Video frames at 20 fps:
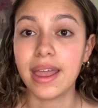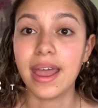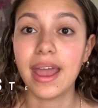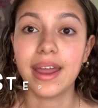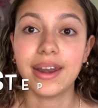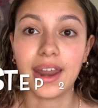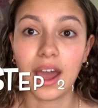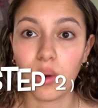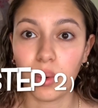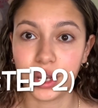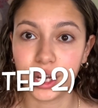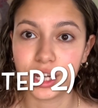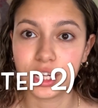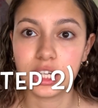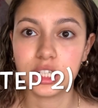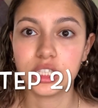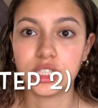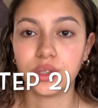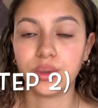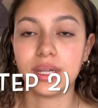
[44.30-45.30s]
Now what you're gonna
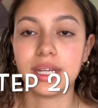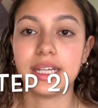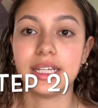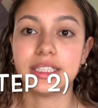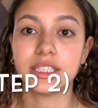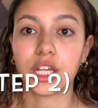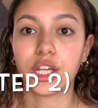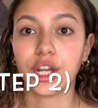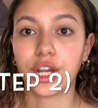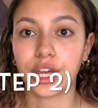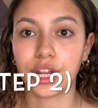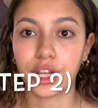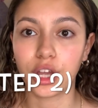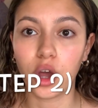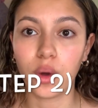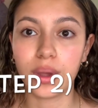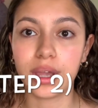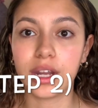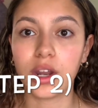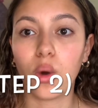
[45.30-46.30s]
do is you're gonna go
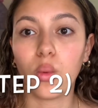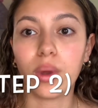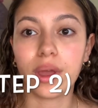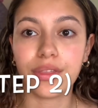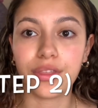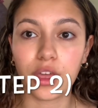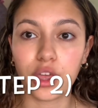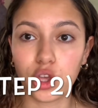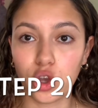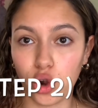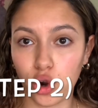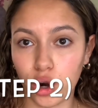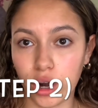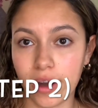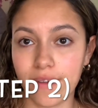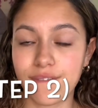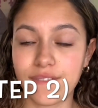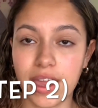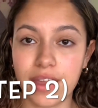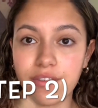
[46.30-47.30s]
in with
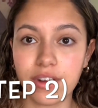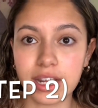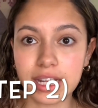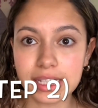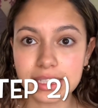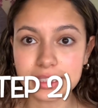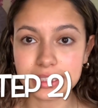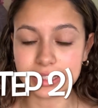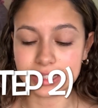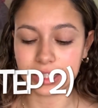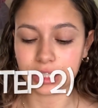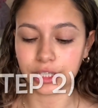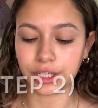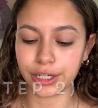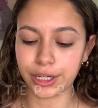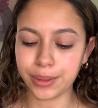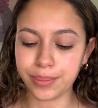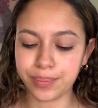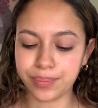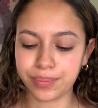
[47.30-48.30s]
your favorite
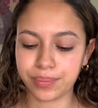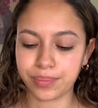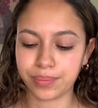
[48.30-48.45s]
concealer